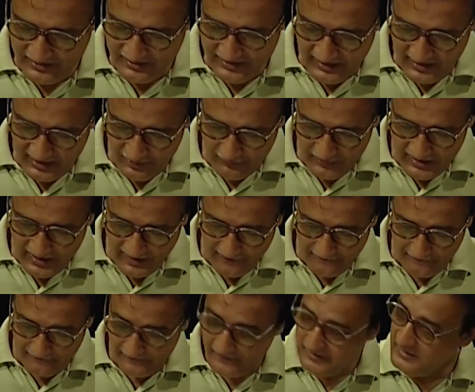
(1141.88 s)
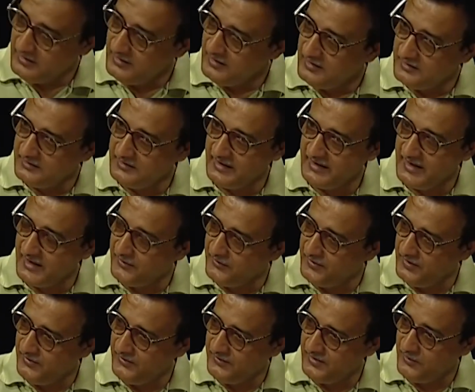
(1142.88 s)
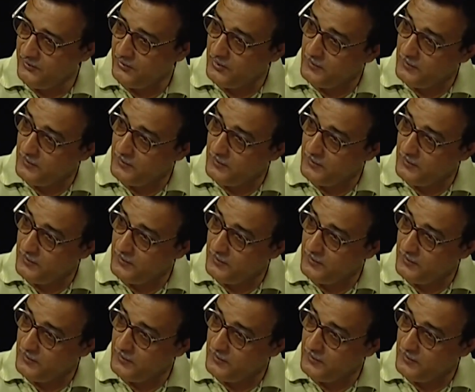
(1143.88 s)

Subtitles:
here we have the existence